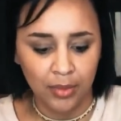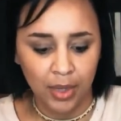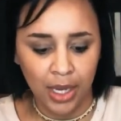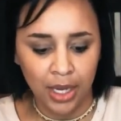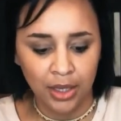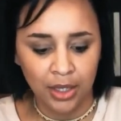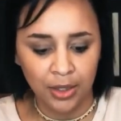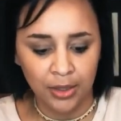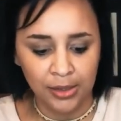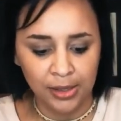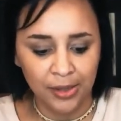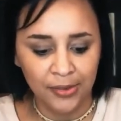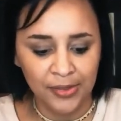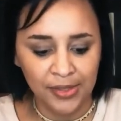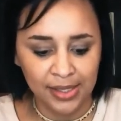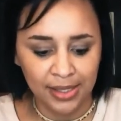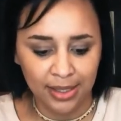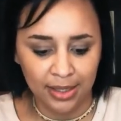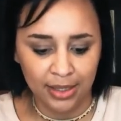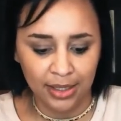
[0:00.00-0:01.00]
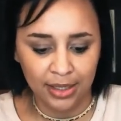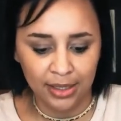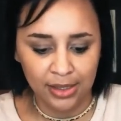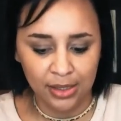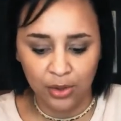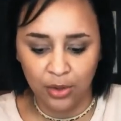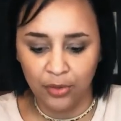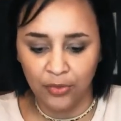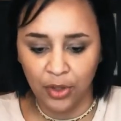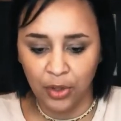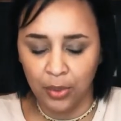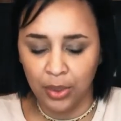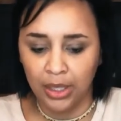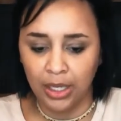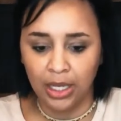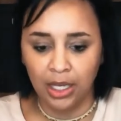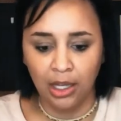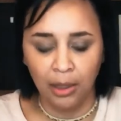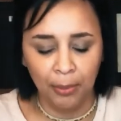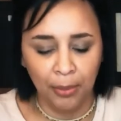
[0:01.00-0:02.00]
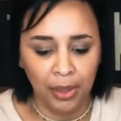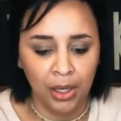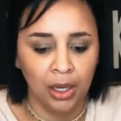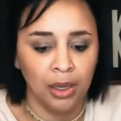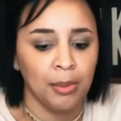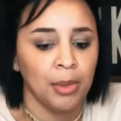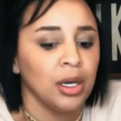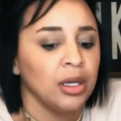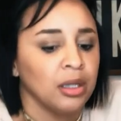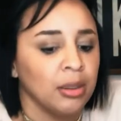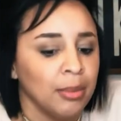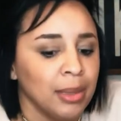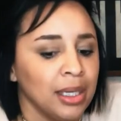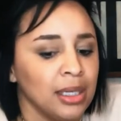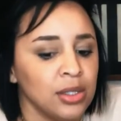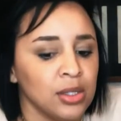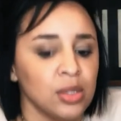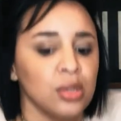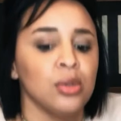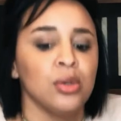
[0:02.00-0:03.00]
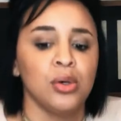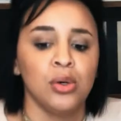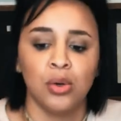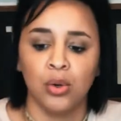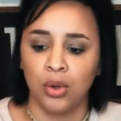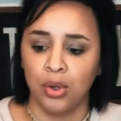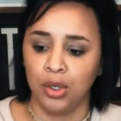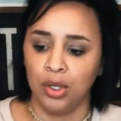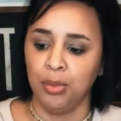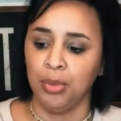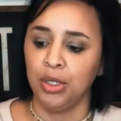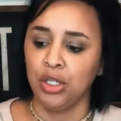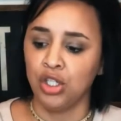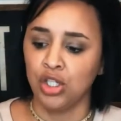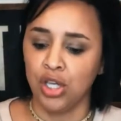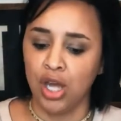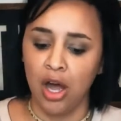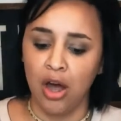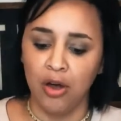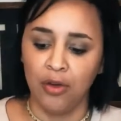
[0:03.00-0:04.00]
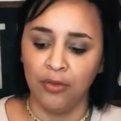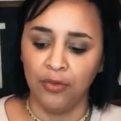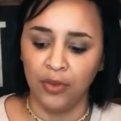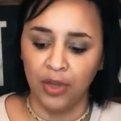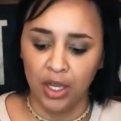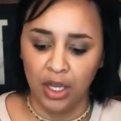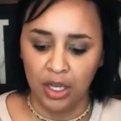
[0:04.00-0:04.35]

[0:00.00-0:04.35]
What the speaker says: And they're self-standing, so if you want to keep them on the mantle or on a bookshelf,